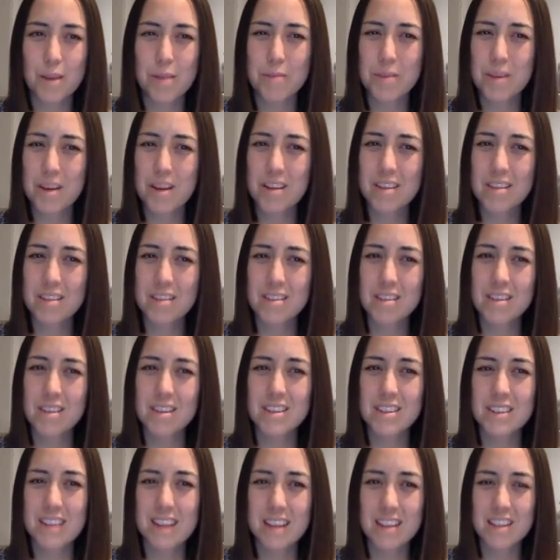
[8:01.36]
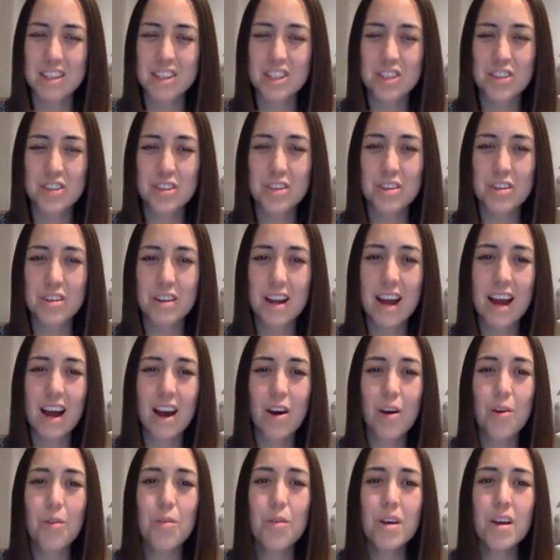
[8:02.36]
I'm not exactly sure
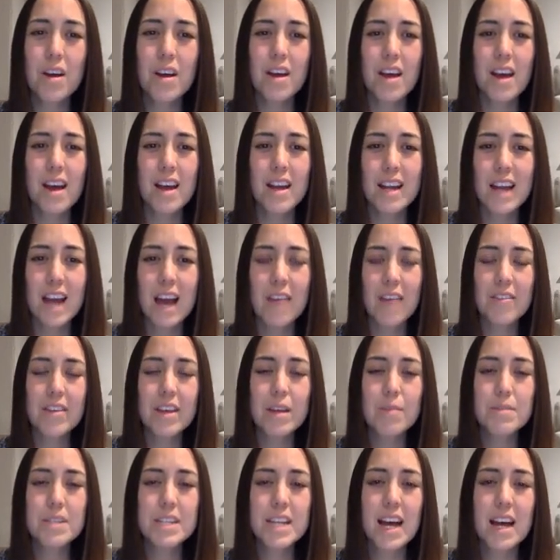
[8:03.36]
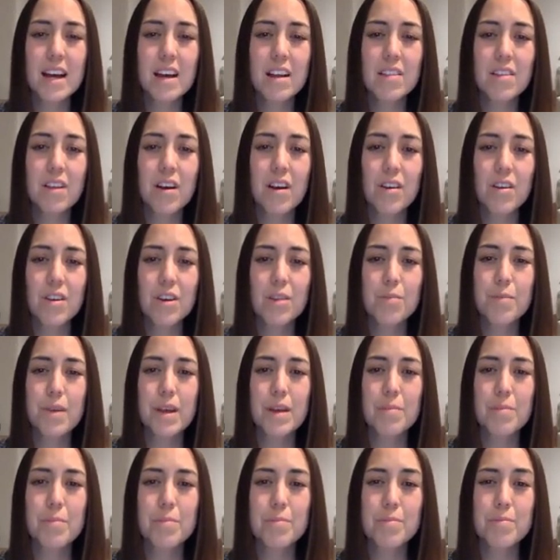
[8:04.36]
how, and having him tag along could
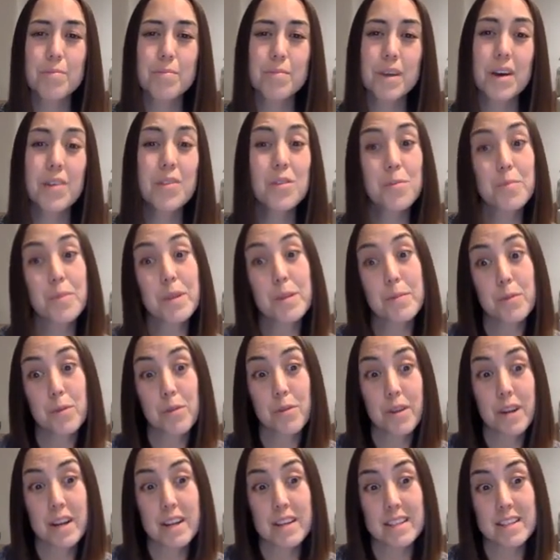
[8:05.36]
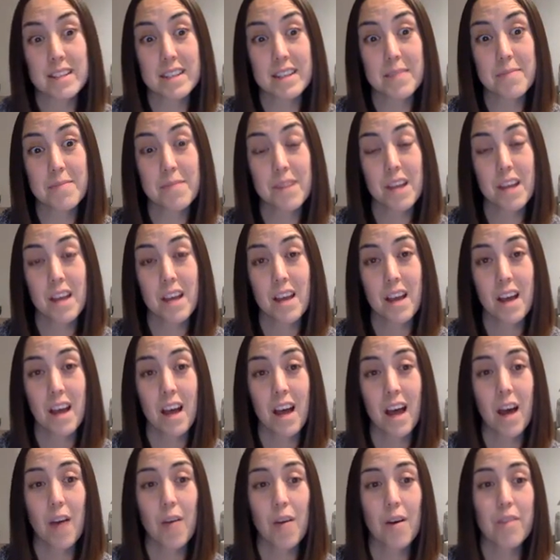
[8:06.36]
make other people crazy.
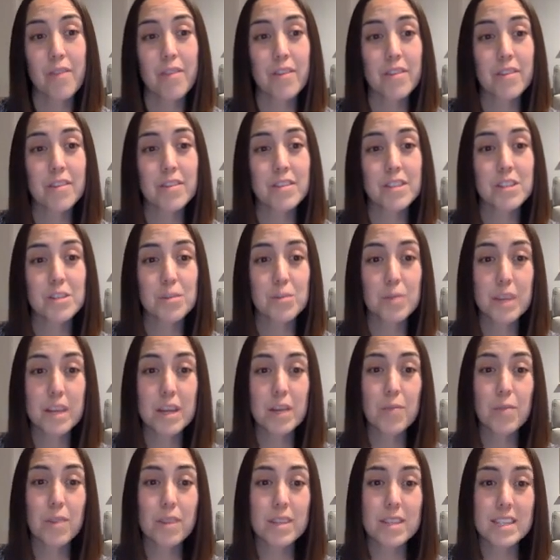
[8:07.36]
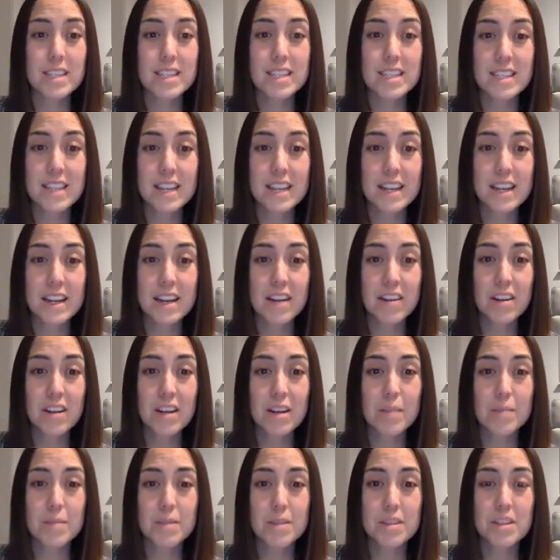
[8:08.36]
However, Squeaky wants to stay near
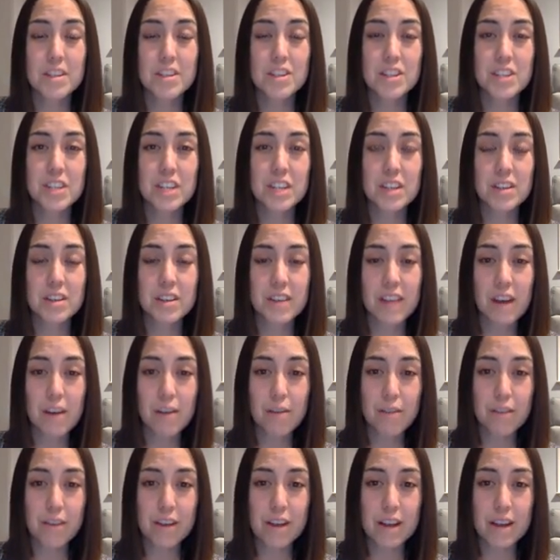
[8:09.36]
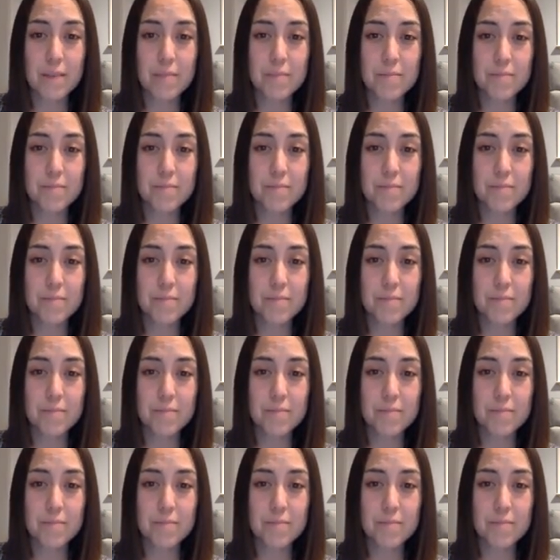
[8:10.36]
him so that she can look out for him.